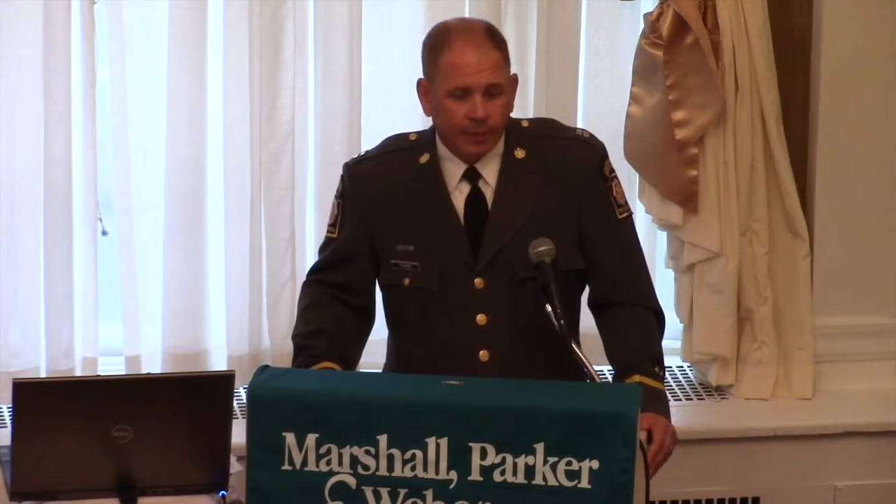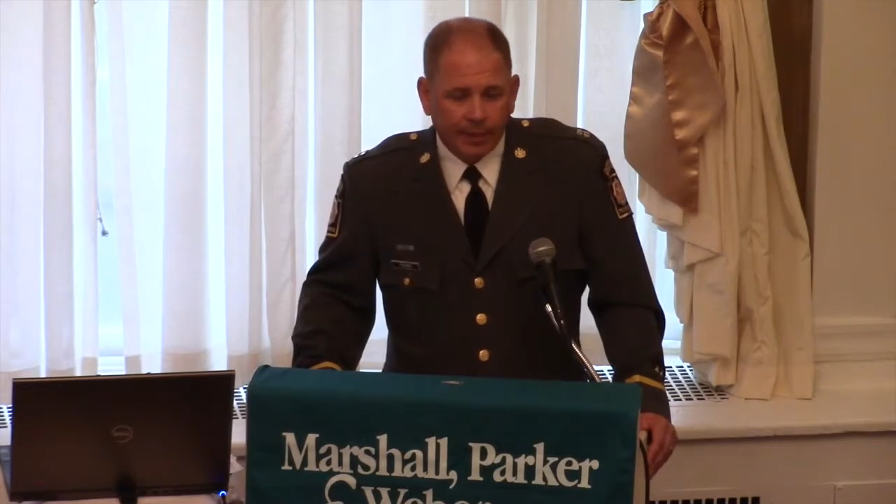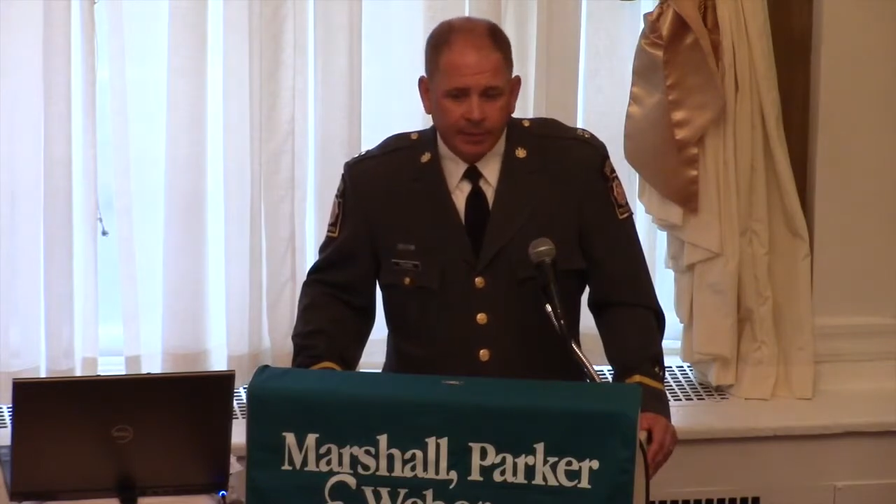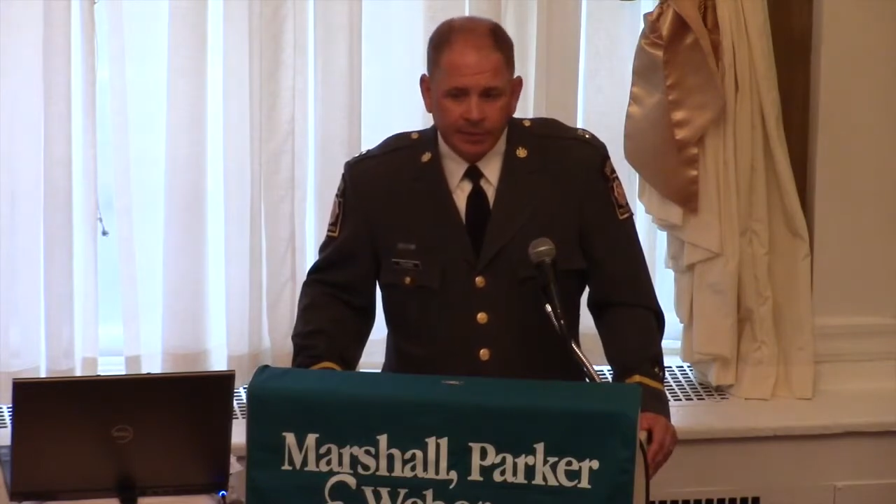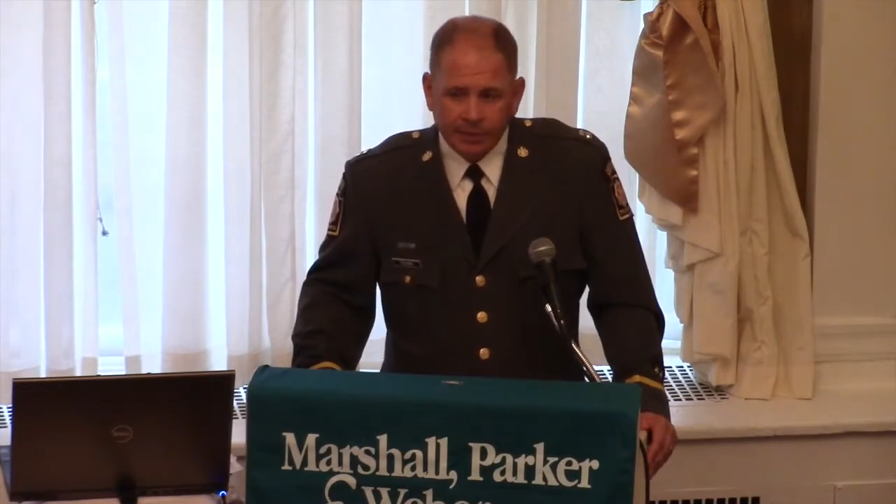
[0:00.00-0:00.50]

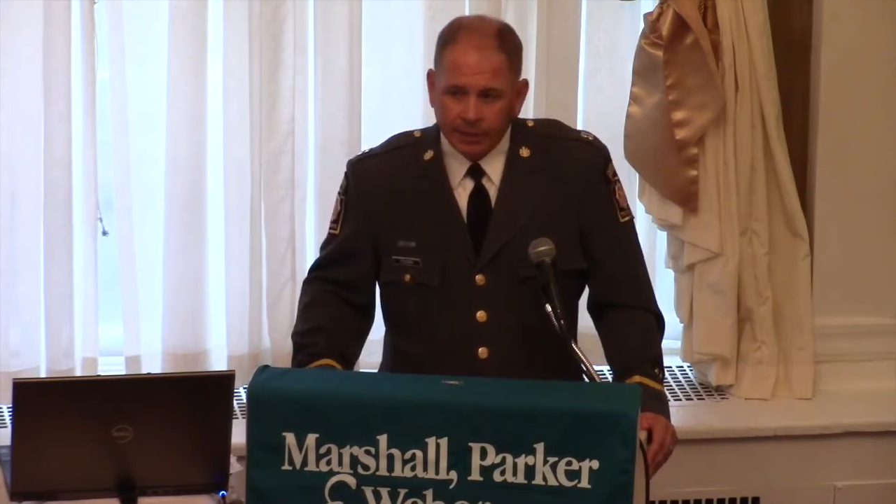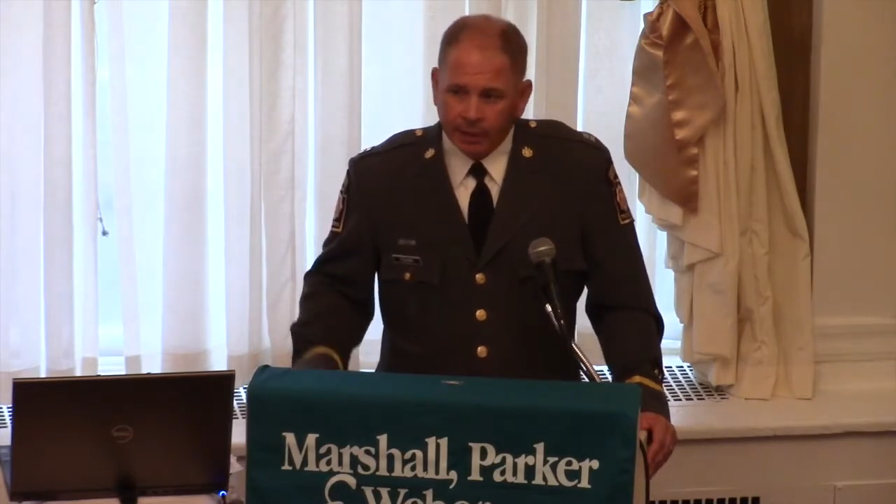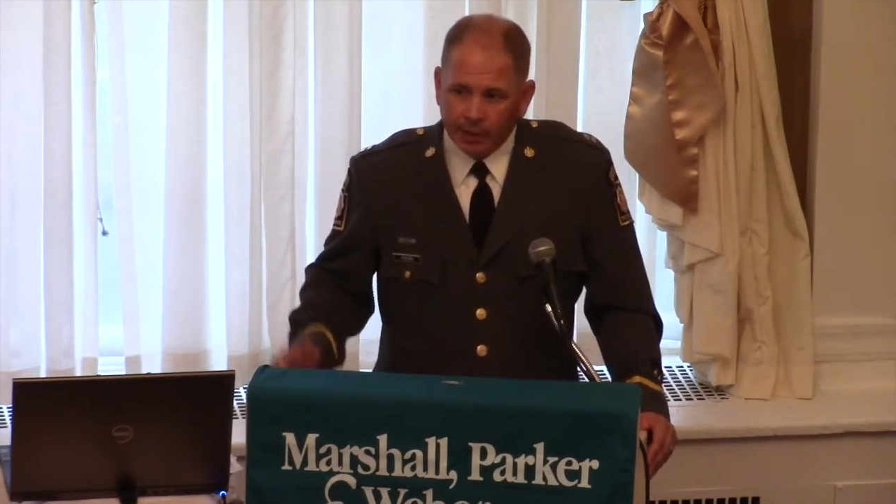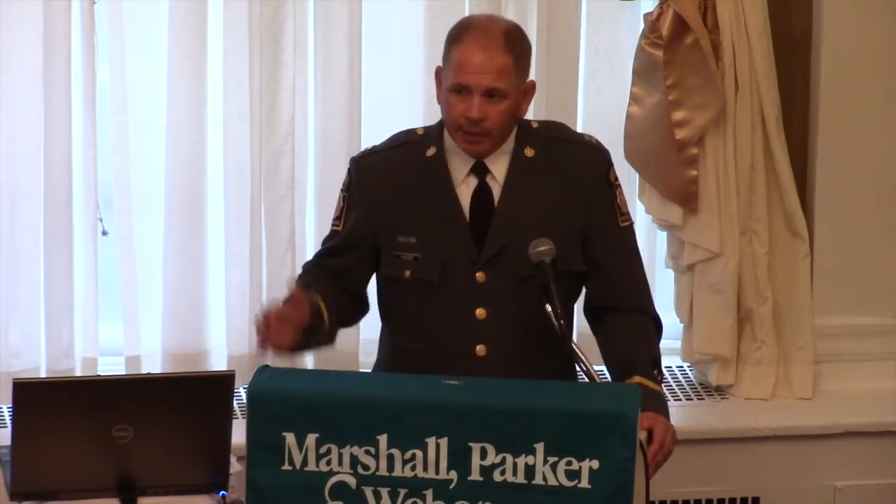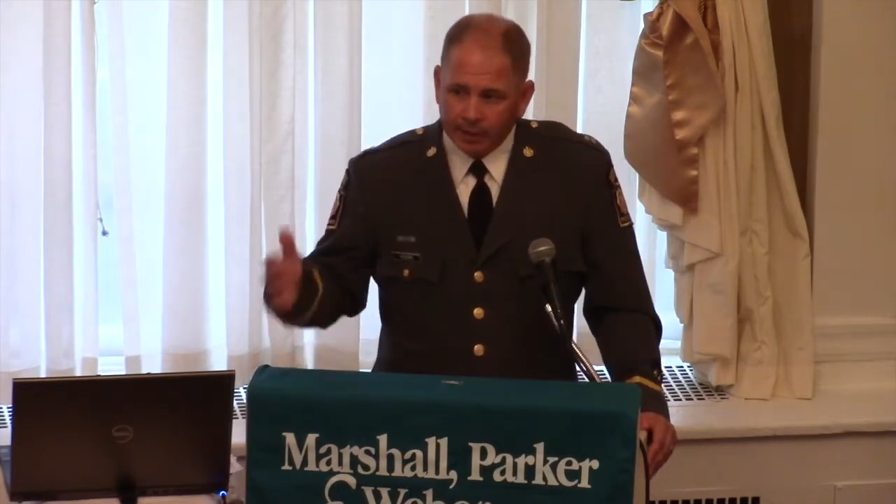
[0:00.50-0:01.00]
agency
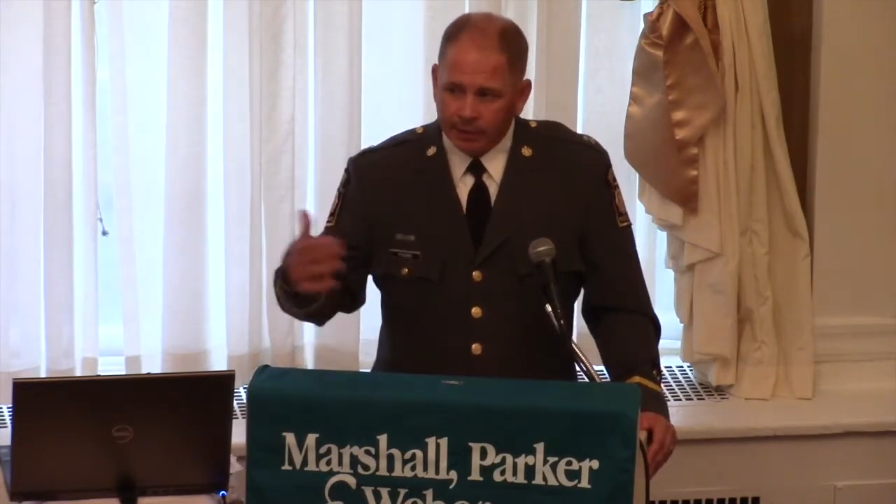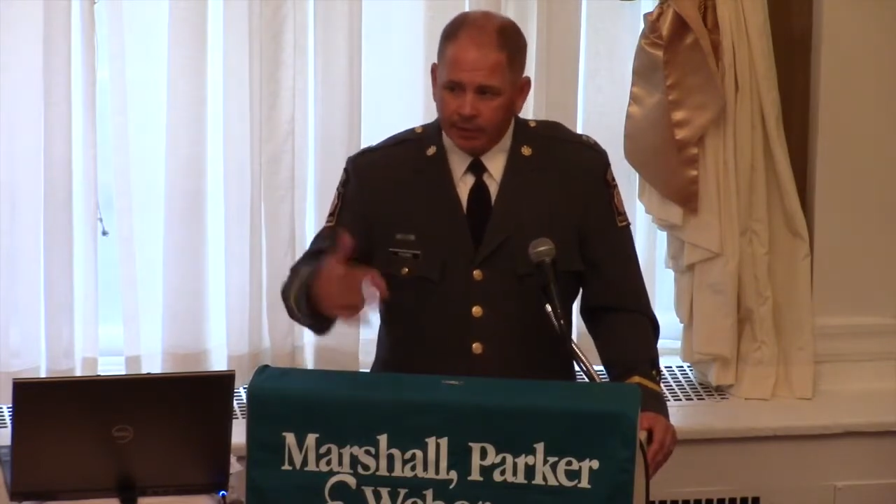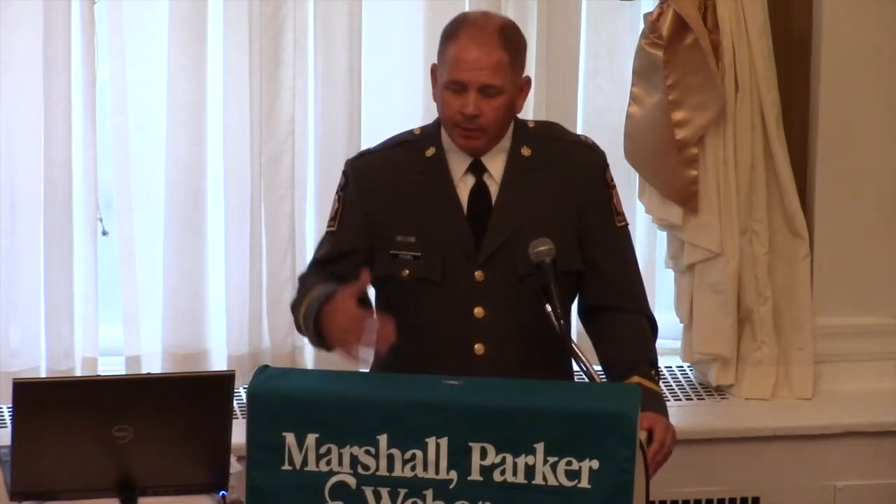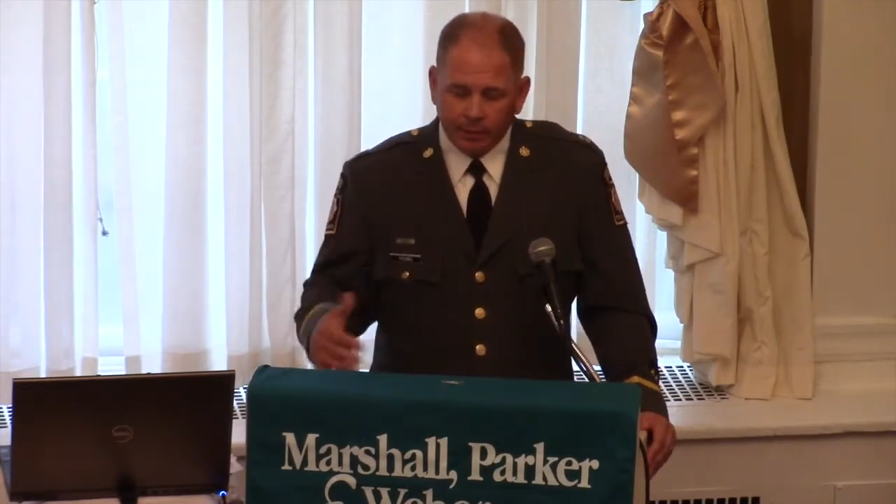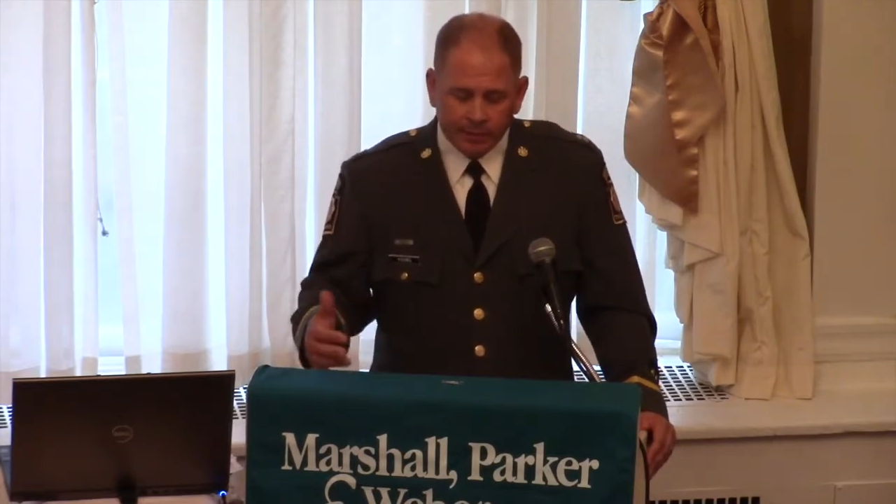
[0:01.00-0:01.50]
in